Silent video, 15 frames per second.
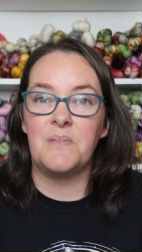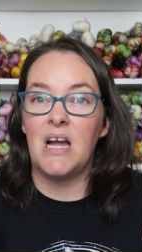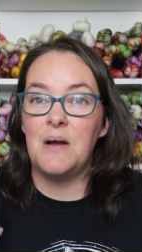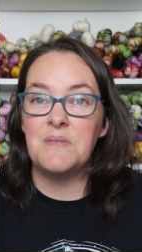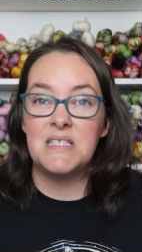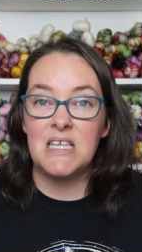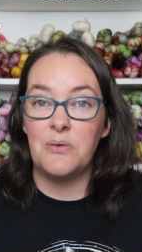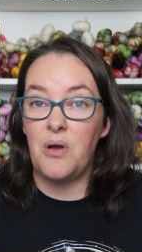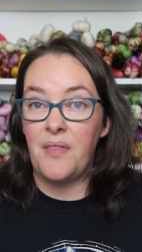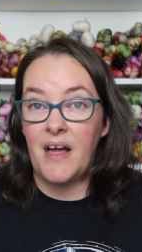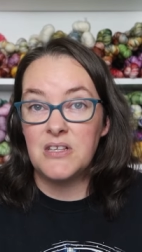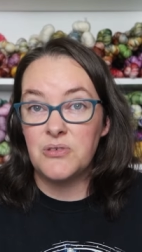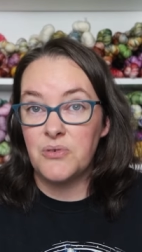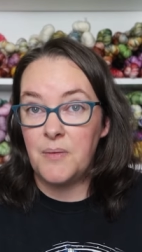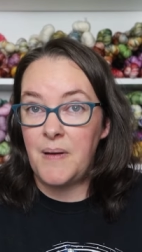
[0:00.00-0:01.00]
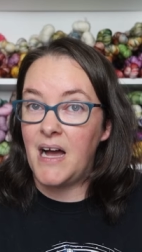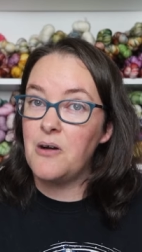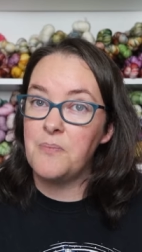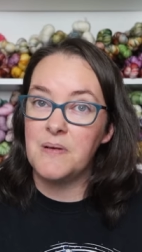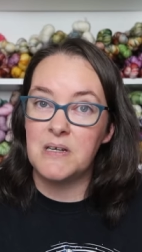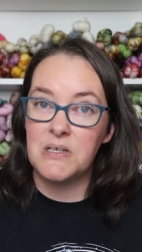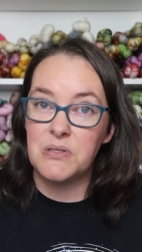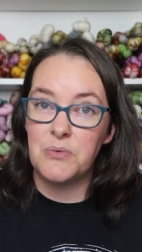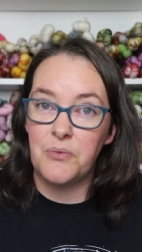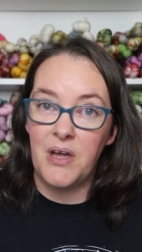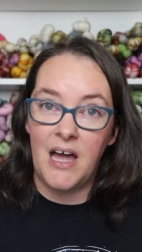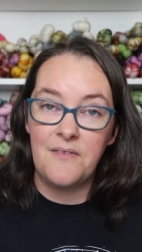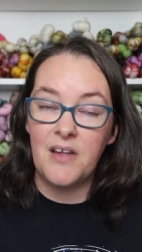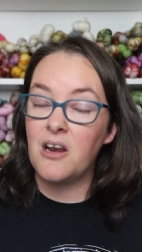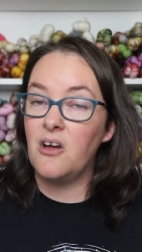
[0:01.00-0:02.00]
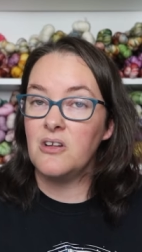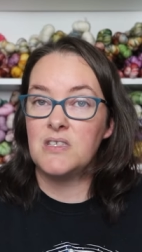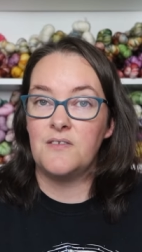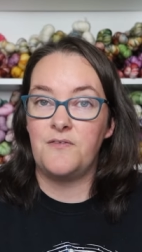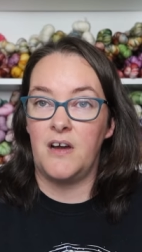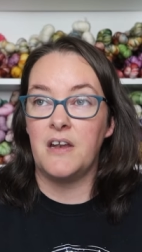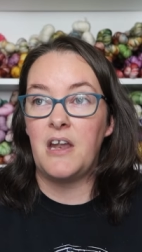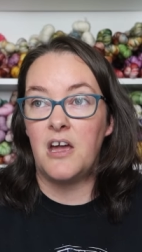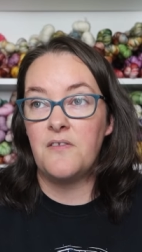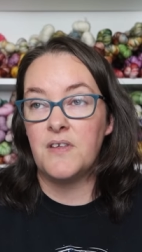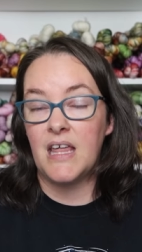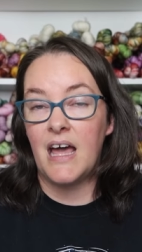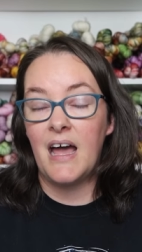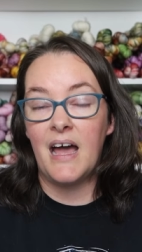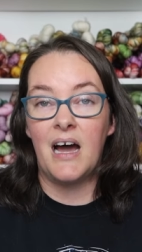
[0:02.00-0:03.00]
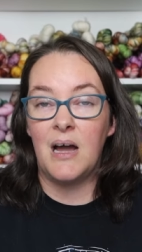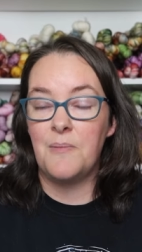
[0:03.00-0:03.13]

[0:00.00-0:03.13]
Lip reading: come and see what that's all about, because we're having lots of fun over there.